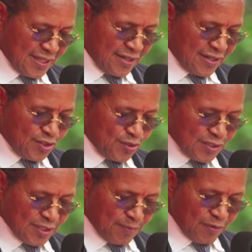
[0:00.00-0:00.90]

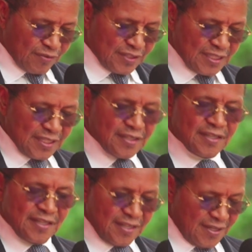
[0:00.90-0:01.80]
reducing poverty,
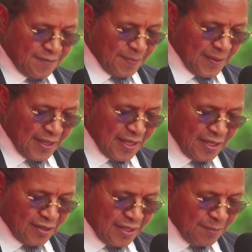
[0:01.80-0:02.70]

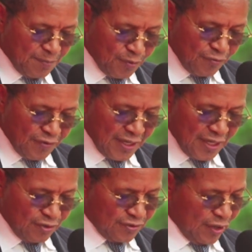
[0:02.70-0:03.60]
improving
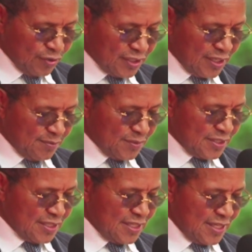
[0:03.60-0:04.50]
health
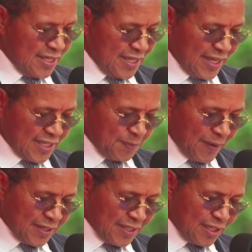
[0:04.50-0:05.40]
outcomes,
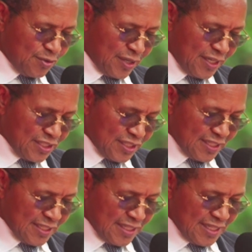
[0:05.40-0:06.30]
expanding
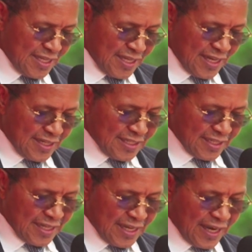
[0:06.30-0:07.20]
education, and
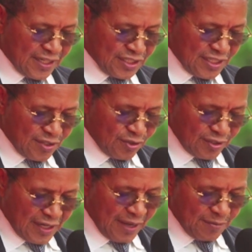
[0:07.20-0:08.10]
taking action on
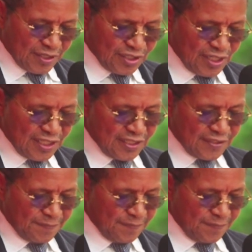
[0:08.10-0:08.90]
climate change.